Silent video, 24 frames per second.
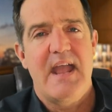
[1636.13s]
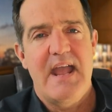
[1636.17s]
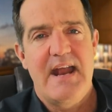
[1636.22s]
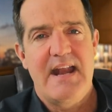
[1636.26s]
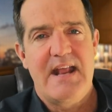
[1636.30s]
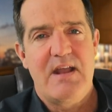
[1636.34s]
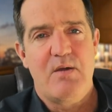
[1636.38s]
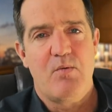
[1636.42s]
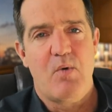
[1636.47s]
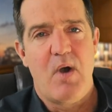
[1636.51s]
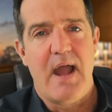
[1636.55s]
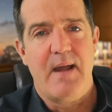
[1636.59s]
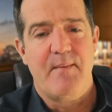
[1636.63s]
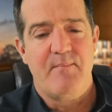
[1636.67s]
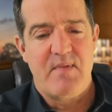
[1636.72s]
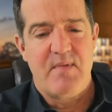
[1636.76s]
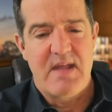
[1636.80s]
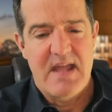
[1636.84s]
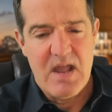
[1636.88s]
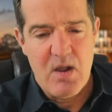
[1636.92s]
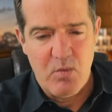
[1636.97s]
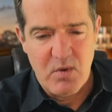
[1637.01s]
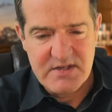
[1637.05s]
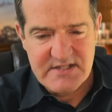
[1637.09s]
Anyway,
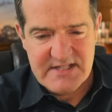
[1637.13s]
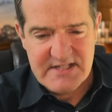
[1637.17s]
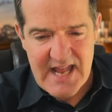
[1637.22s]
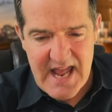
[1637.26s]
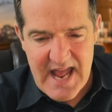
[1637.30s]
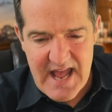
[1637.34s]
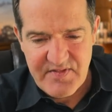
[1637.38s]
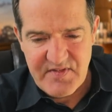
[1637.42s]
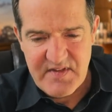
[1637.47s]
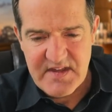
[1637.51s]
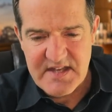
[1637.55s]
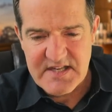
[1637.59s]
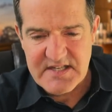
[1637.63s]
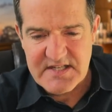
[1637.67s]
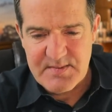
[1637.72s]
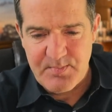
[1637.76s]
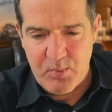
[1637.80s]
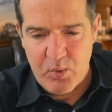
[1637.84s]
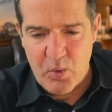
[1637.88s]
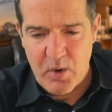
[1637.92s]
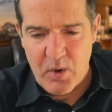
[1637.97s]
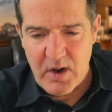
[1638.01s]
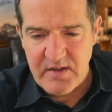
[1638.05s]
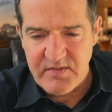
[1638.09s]
it was at this
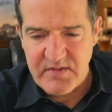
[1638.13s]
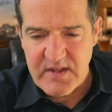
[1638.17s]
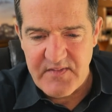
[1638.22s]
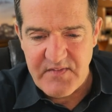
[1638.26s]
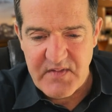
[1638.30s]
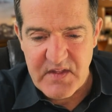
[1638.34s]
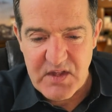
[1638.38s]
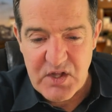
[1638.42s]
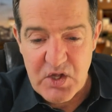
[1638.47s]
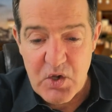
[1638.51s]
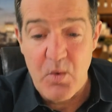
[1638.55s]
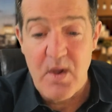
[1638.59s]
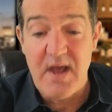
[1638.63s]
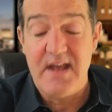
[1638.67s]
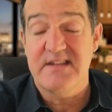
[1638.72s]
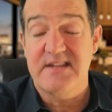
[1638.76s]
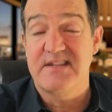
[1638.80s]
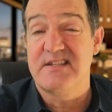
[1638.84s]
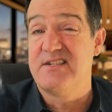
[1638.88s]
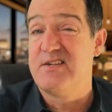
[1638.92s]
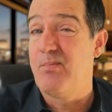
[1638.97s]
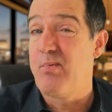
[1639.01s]
point that the U.S.